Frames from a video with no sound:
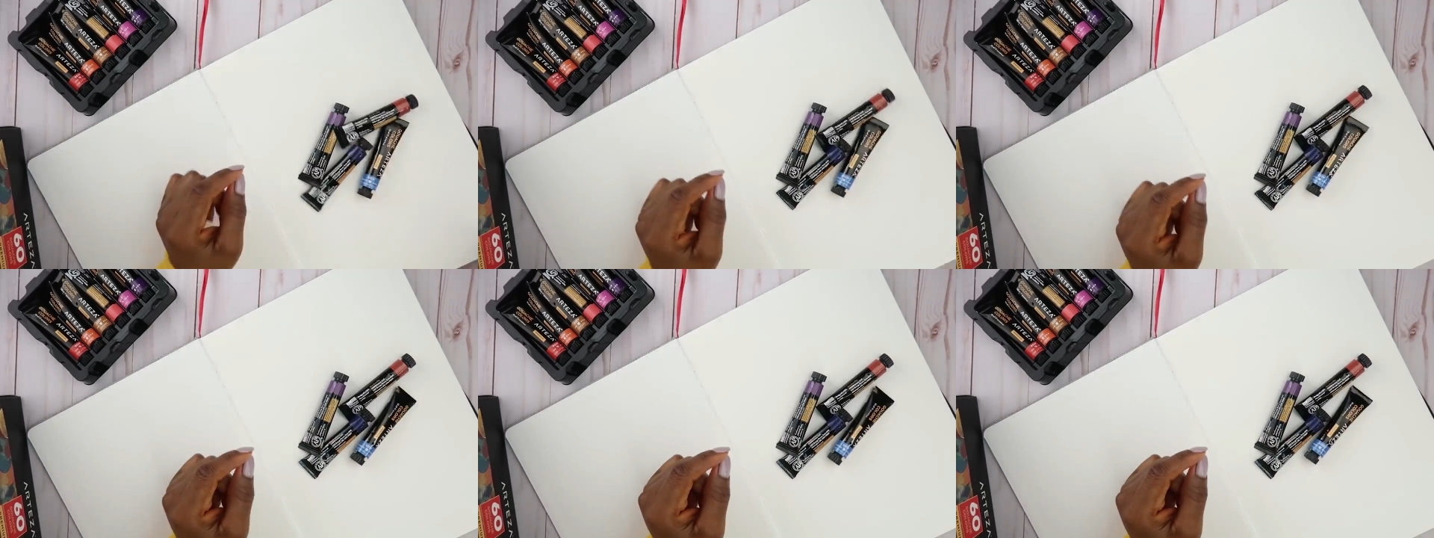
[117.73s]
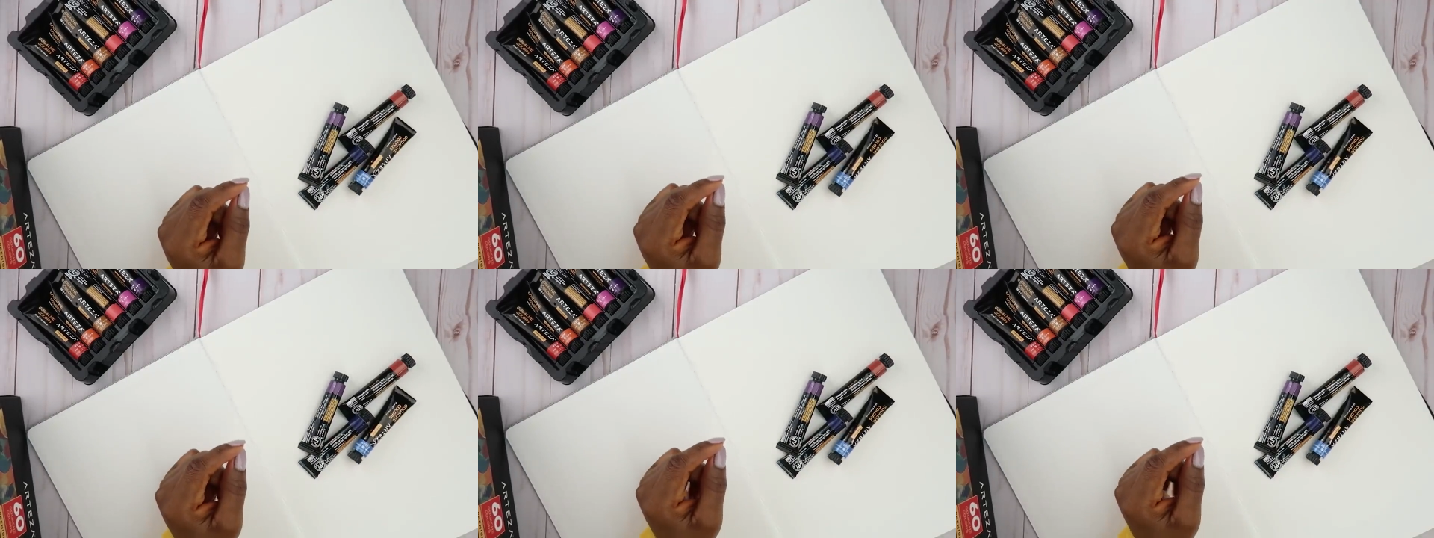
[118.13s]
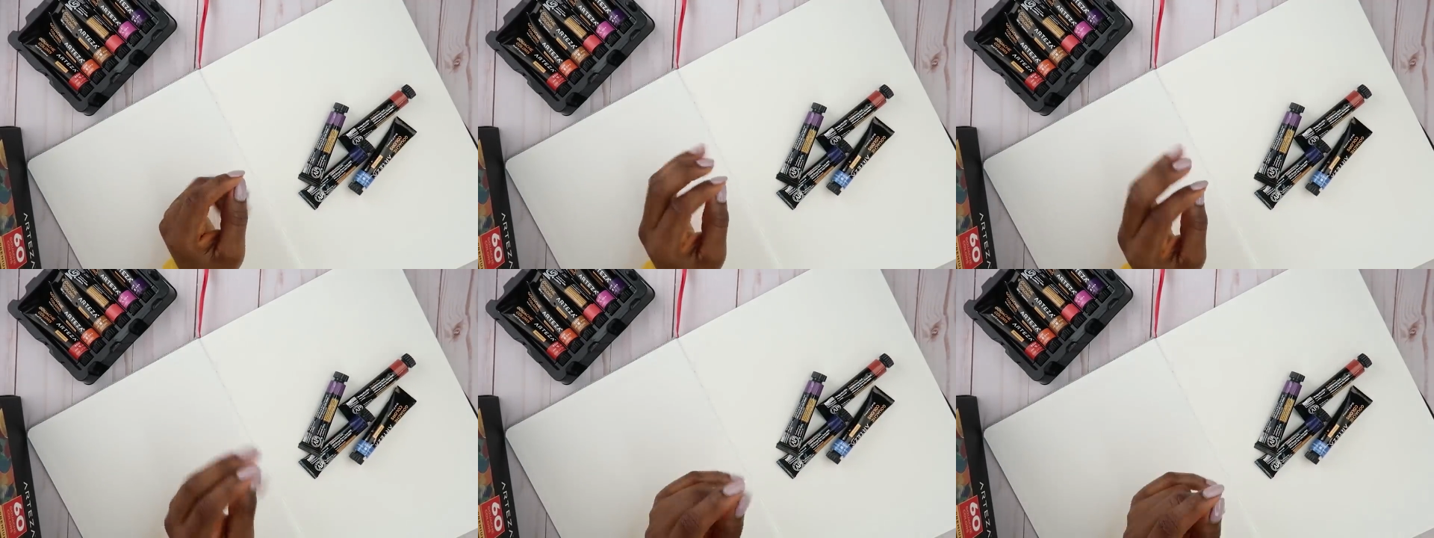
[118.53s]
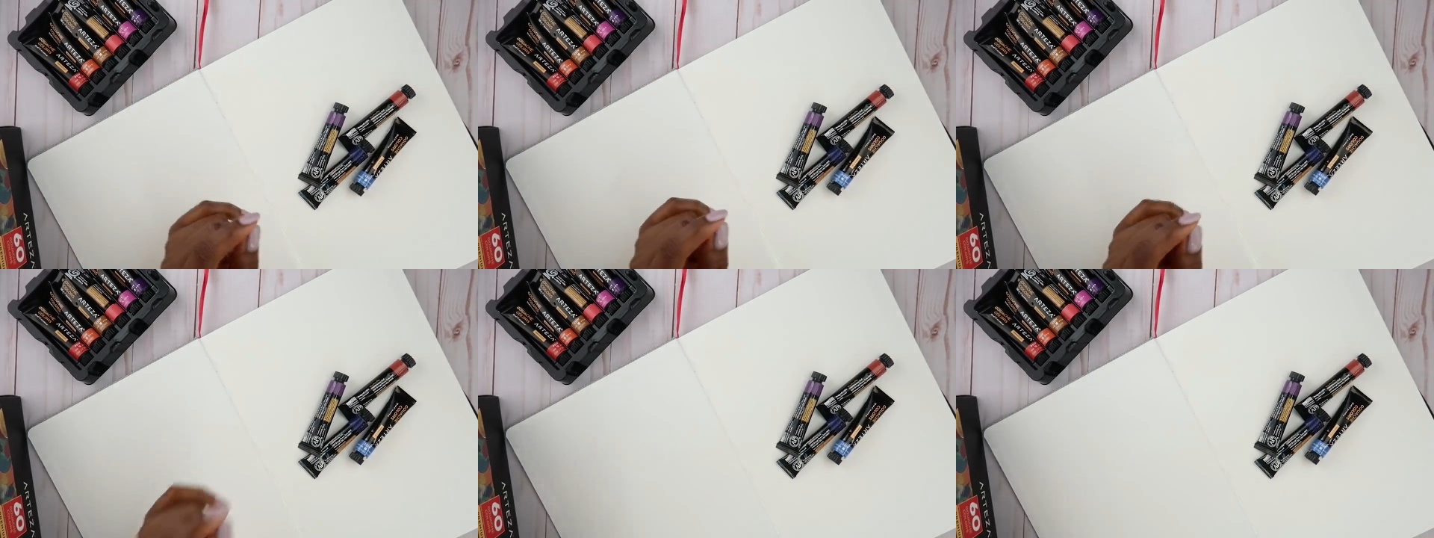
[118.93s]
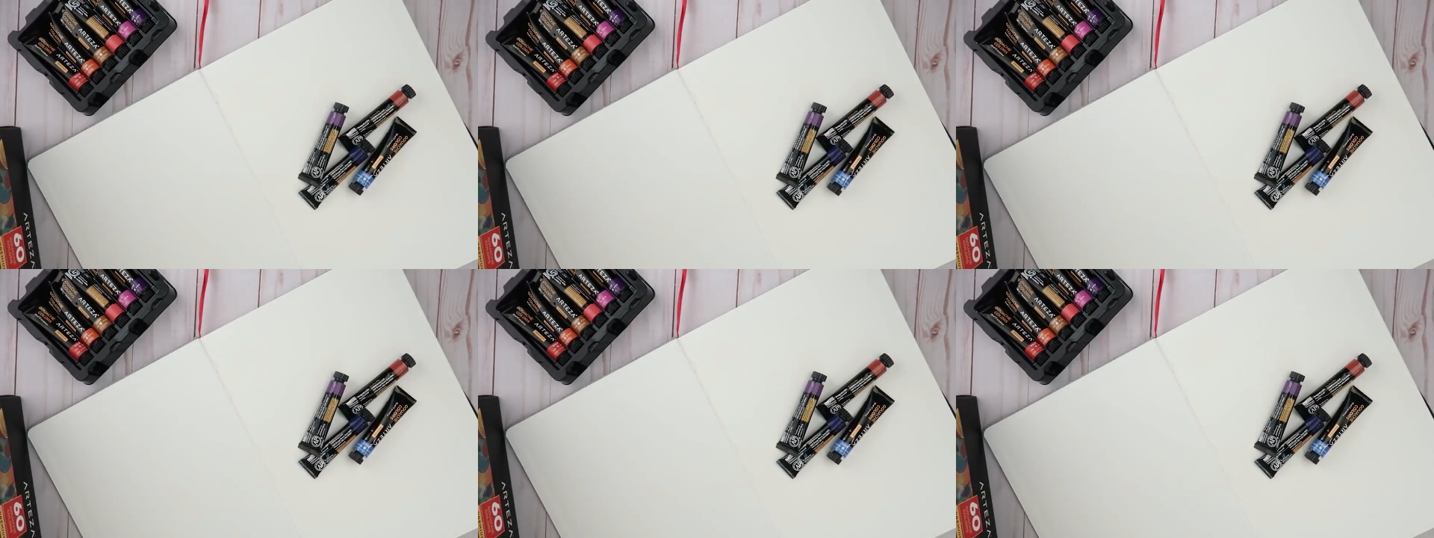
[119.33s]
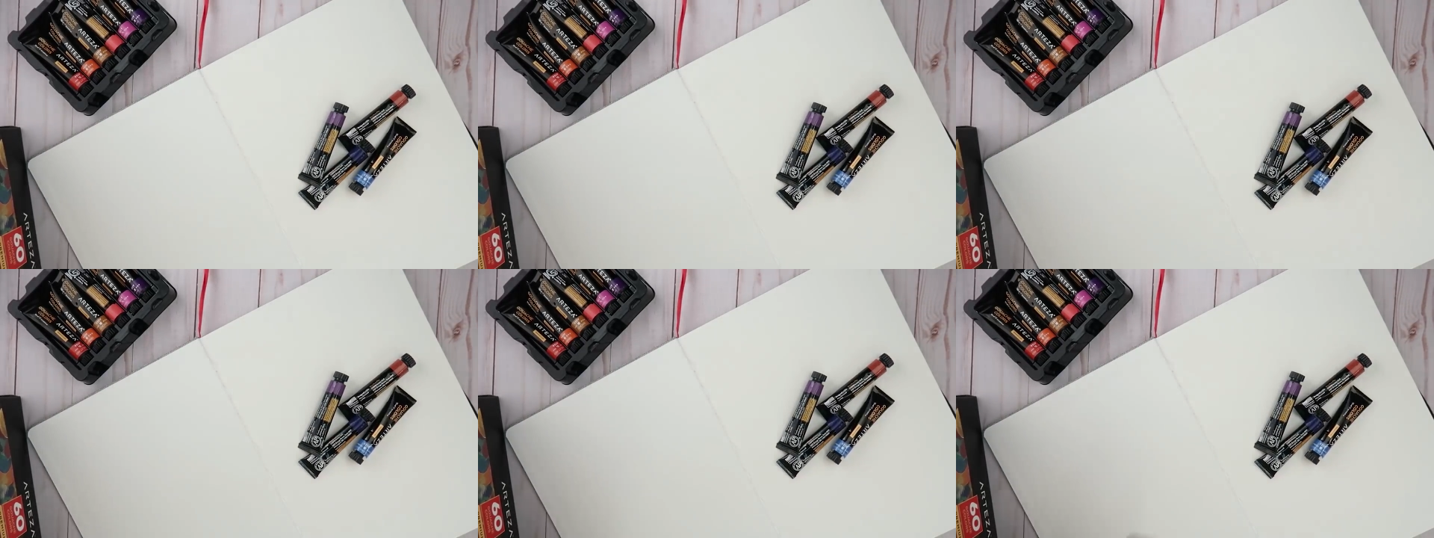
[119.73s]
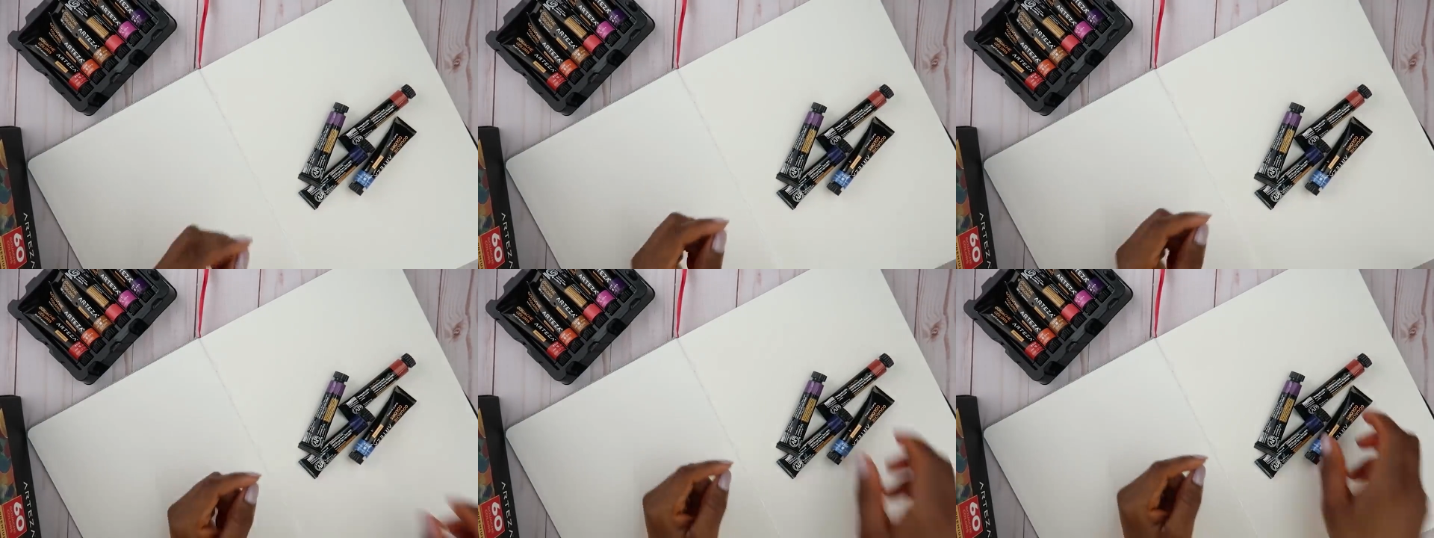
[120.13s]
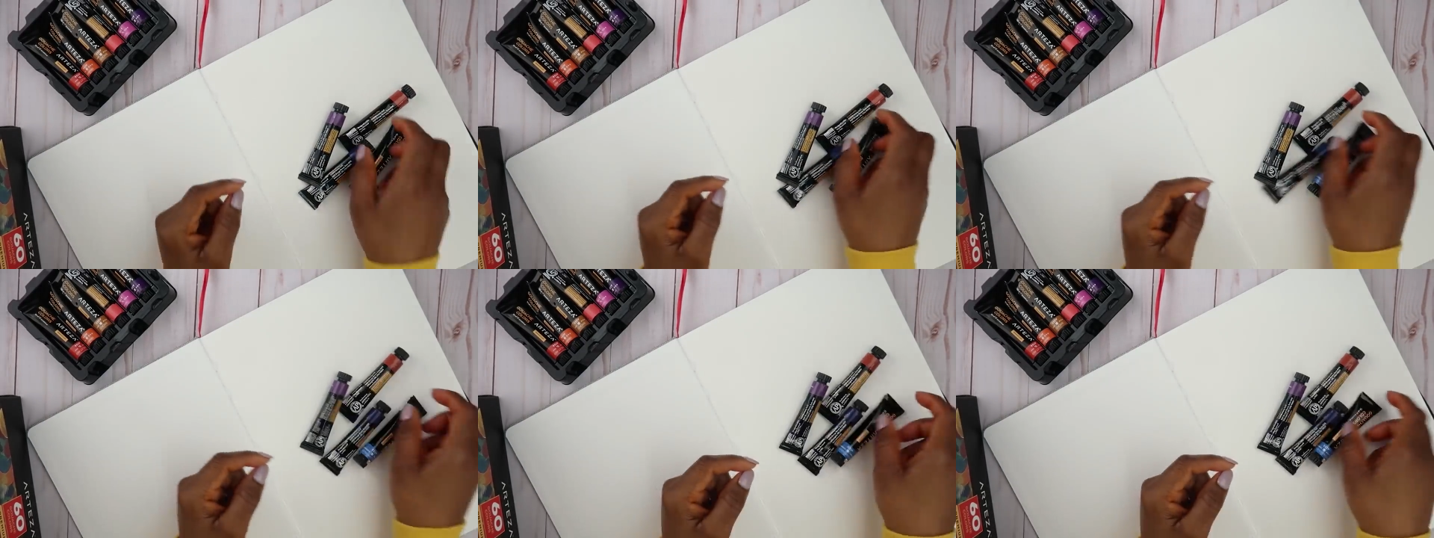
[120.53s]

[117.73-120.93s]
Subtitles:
(no speaker visible)